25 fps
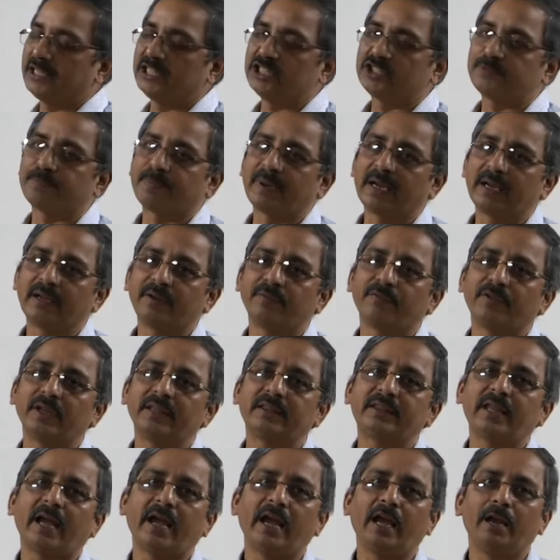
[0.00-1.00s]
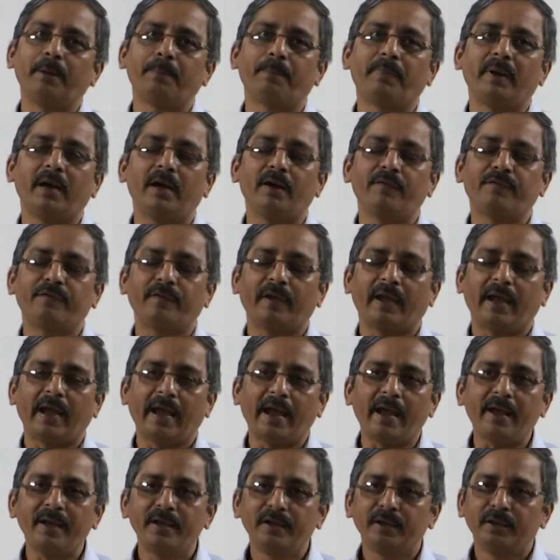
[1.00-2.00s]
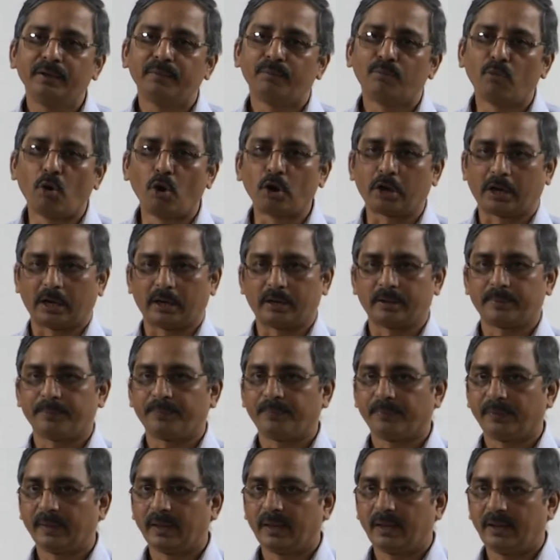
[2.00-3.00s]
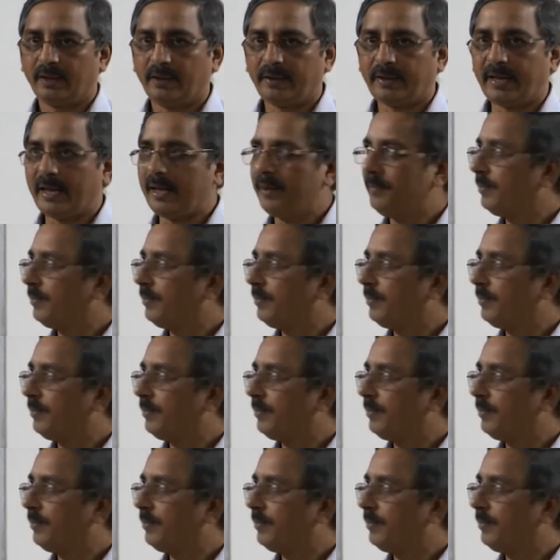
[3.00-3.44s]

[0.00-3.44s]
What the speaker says: spring with the help of a motor. Okay.